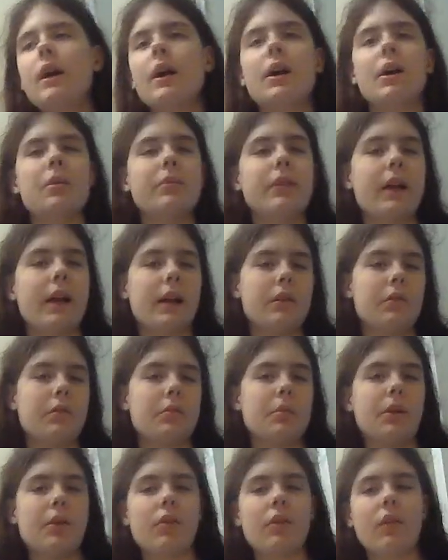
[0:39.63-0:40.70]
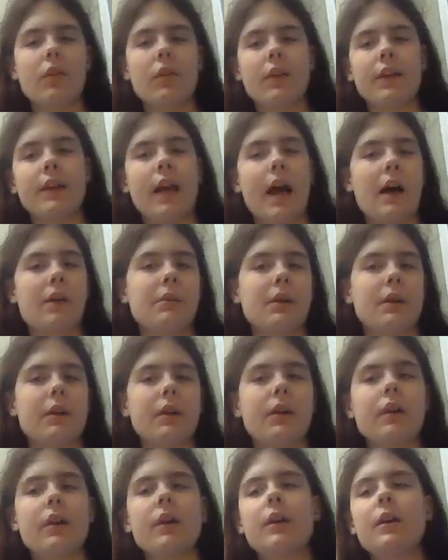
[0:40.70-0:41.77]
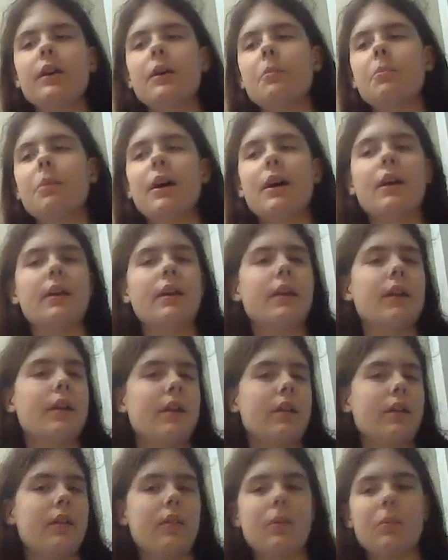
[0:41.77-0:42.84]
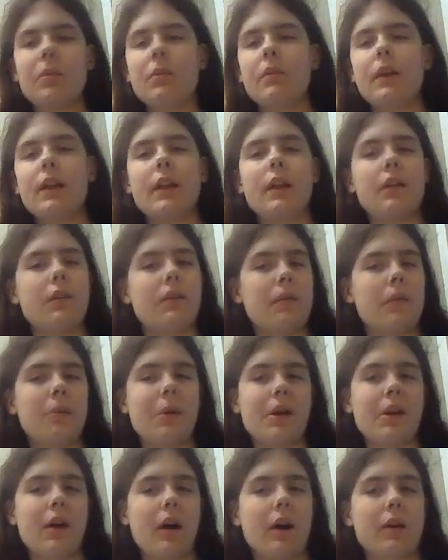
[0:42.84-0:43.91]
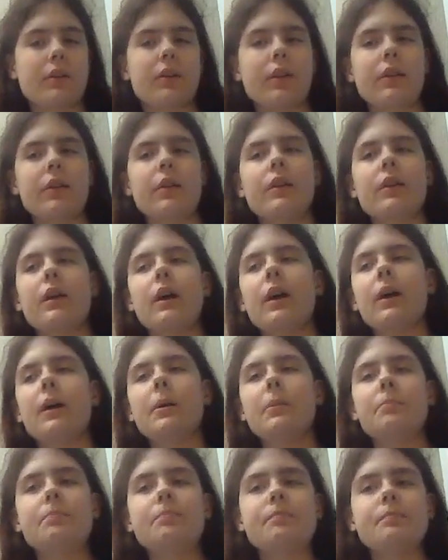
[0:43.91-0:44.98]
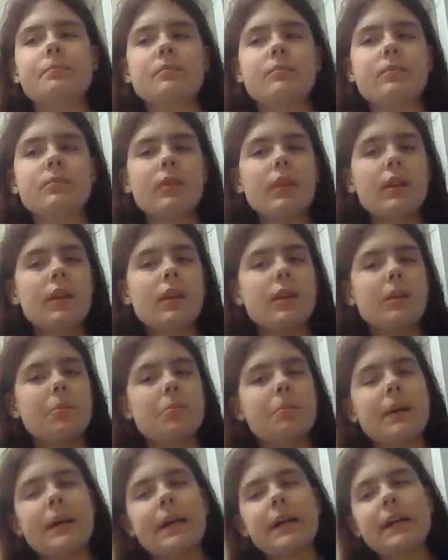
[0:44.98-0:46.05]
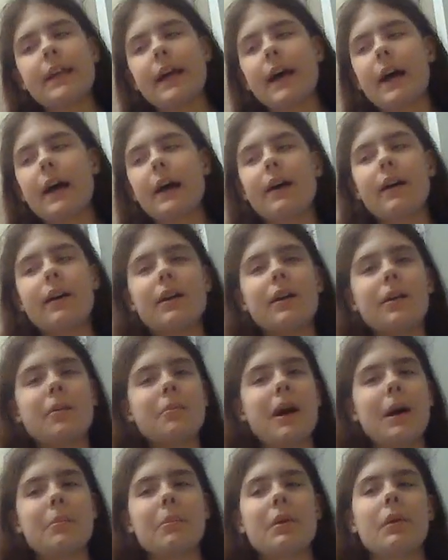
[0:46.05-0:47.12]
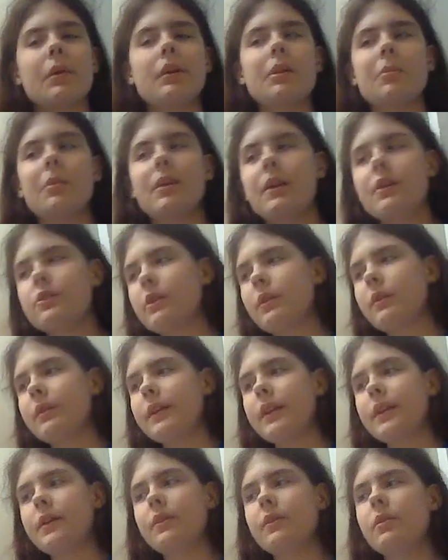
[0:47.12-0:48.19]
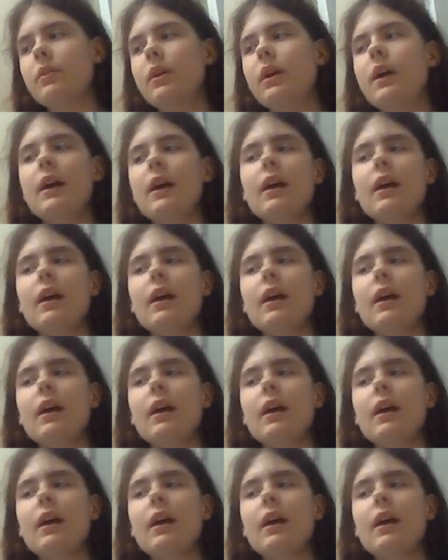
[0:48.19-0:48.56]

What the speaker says: that I've personally gathered, but some of it is from my doctor. But yeah, I'm going to be showing you